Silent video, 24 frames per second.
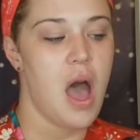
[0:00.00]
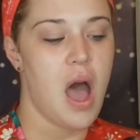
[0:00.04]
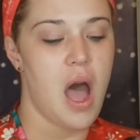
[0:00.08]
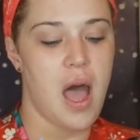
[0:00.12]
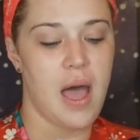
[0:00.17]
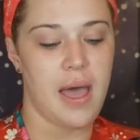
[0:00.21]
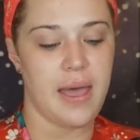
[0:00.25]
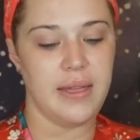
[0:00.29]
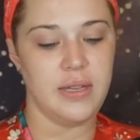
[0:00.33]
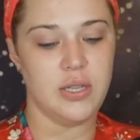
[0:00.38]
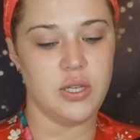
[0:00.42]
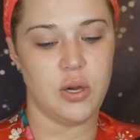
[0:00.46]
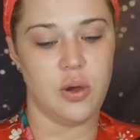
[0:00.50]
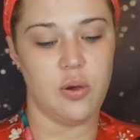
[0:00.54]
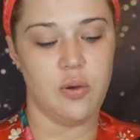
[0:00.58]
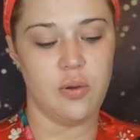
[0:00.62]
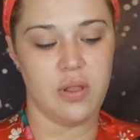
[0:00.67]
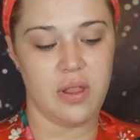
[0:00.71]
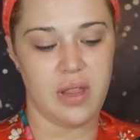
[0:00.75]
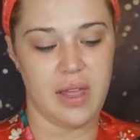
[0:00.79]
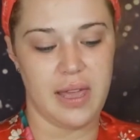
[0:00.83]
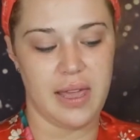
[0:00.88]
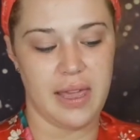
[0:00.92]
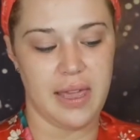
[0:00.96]
I don't
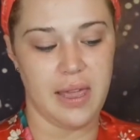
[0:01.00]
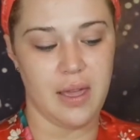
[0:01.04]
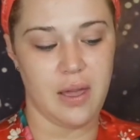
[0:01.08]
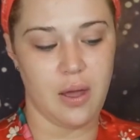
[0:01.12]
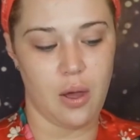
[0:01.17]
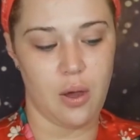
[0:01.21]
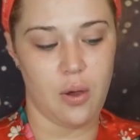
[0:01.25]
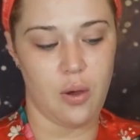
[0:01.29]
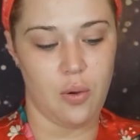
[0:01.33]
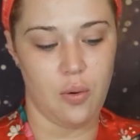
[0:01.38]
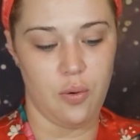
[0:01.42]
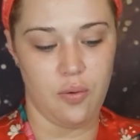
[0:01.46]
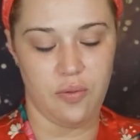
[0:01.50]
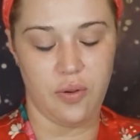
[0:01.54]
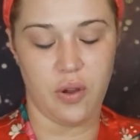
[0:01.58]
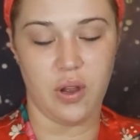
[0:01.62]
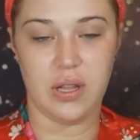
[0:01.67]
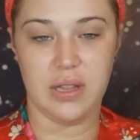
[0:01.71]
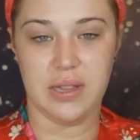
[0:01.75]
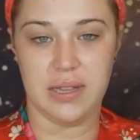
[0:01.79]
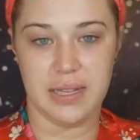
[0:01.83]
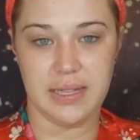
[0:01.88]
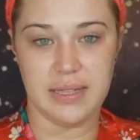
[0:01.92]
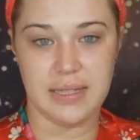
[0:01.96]
like over
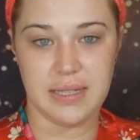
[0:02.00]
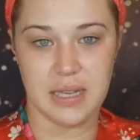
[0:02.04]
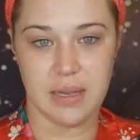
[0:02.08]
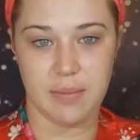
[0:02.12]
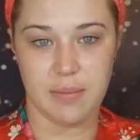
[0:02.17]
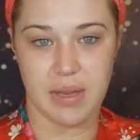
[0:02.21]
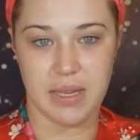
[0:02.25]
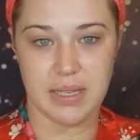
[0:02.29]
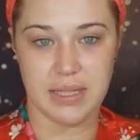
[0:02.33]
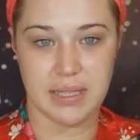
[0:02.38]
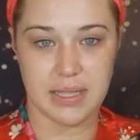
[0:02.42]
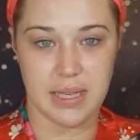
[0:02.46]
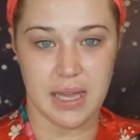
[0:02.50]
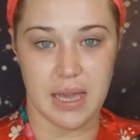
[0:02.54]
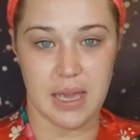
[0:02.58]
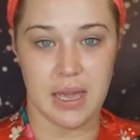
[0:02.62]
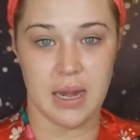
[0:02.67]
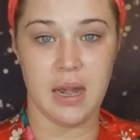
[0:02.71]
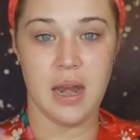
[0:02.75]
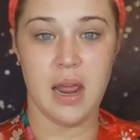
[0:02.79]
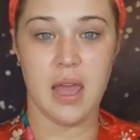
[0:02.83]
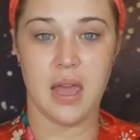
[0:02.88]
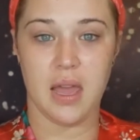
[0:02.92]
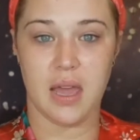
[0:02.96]
cleansing my
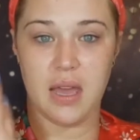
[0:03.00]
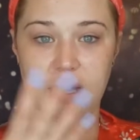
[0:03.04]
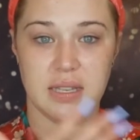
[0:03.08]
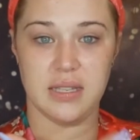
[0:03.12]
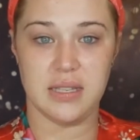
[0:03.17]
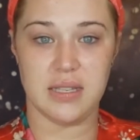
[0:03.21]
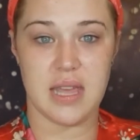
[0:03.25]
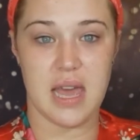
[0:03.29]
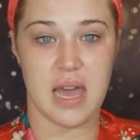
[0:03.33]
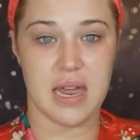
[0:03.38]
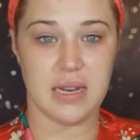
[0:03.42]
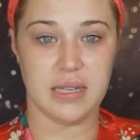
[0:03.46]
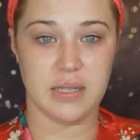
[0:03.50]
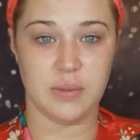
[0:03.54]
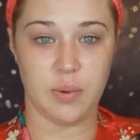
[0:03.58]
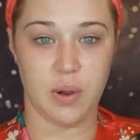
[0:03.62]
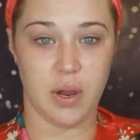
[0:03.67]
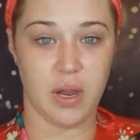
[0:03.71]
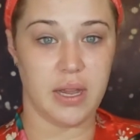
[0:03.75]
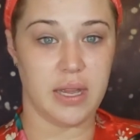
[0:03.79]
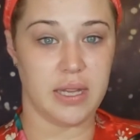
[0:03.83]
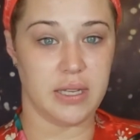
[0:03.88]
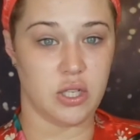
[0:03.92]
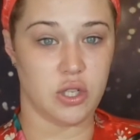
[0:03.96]
skin because that is where
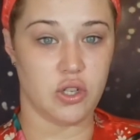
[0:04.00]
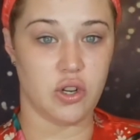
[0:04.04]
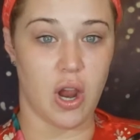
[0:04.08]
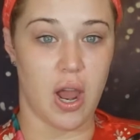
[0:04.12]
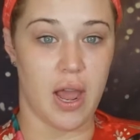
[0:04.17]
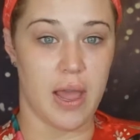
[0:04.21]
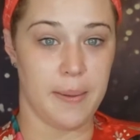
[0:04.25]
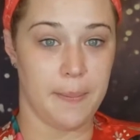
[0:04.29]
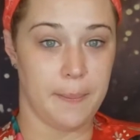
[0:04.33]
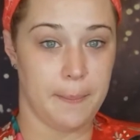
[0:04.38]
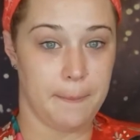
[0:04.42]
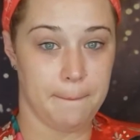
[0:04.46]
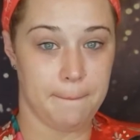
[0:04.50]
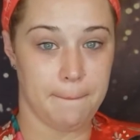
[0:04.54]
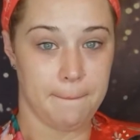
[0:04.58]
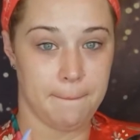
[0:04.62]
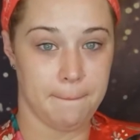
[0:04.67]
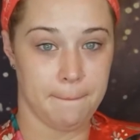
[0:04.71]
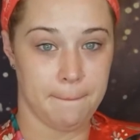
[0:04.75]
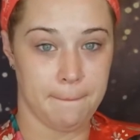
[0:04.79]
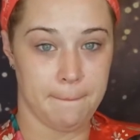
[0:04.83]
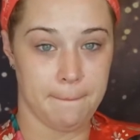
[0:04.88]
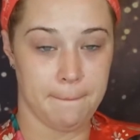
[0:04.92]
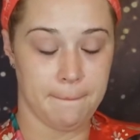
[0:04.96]
it gets dry.
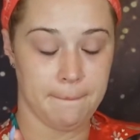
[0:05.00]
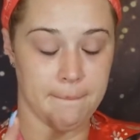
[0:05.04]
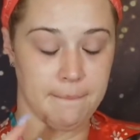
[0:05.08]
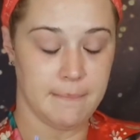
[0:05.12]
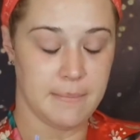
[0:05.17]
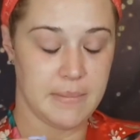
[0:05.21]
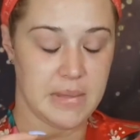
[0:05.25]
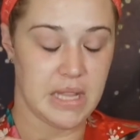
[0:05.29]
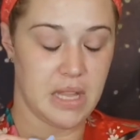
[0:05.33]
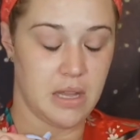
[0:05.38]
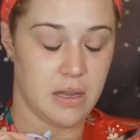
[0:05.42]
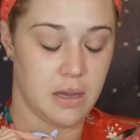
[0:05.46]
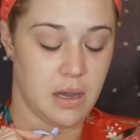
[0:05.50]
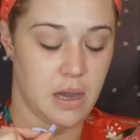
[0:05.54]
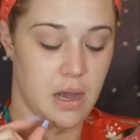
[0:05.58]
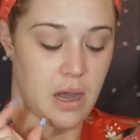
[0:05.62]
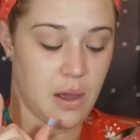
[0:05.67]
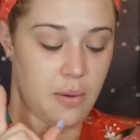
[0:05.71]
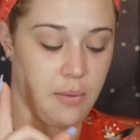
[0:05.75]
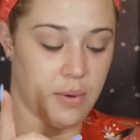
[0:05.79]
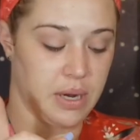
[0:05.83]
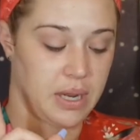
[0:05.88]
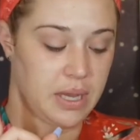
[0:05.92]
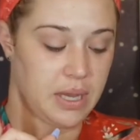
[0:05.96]

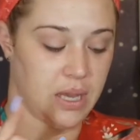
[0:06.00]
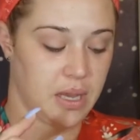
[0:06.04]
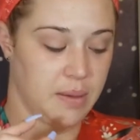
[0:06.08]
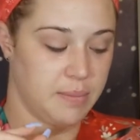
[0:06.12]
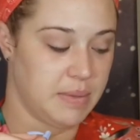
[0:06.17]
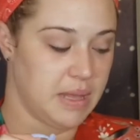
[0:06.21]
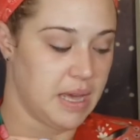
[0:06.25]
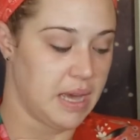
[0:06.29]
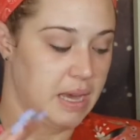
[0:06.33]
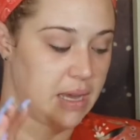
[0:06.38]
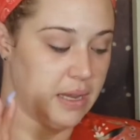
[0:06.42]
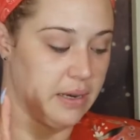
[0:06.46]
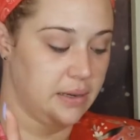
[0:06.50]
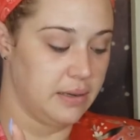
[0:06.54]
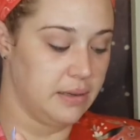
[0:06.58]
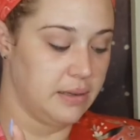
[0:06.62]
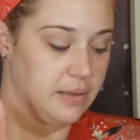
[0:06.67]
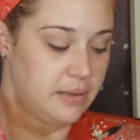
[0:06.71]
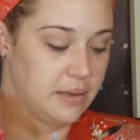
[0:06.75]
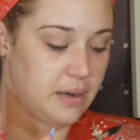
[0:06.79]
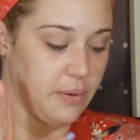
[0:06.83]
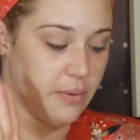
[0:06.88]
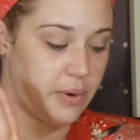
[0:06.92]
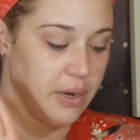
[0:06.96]
I want to keep that.
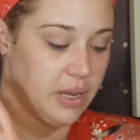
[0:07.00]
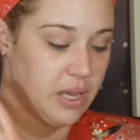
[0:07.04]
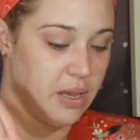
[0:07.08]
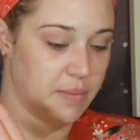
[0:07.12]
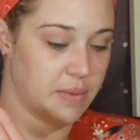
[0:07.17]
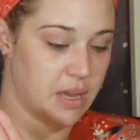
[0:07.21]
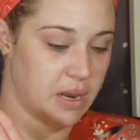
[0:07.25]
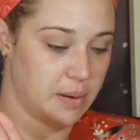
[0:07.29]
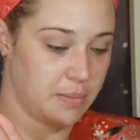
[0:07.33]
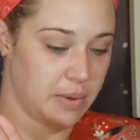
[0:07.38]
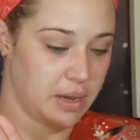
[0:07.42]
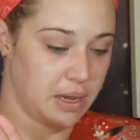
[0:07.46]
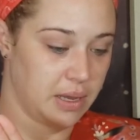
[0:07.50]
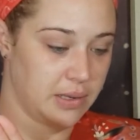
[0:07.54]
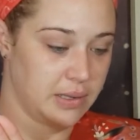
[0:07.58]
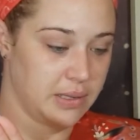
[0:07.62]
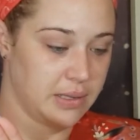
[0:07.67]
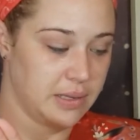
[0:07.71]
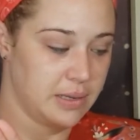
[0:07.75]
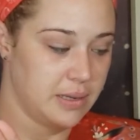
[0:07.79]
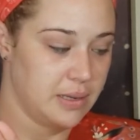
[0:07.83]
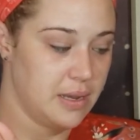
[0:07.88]
I want to keep that in mind.